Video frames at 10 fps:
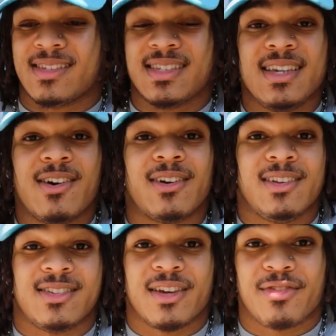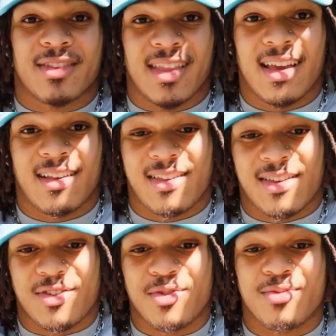see all these different things
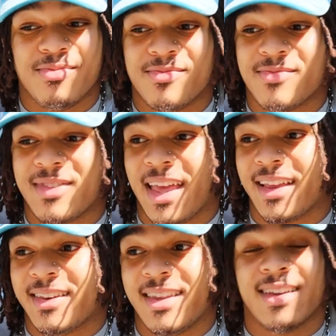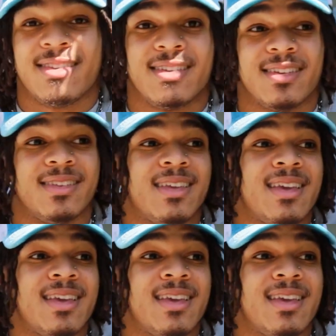that you, like, did to,